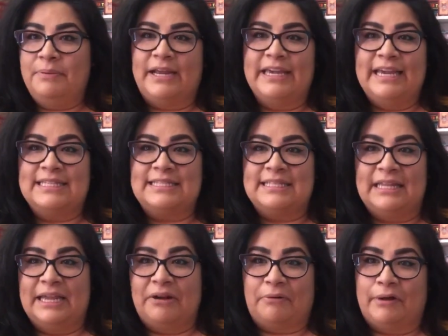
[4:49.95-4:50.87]
but I guess
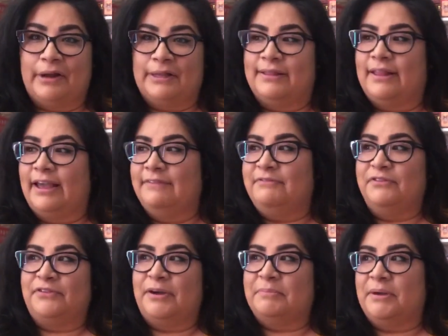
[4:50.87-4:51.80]
later on in life,
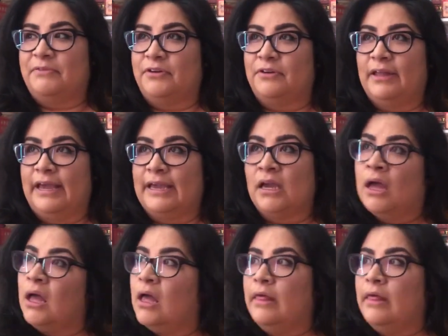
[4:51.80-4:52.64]
if I'm ever like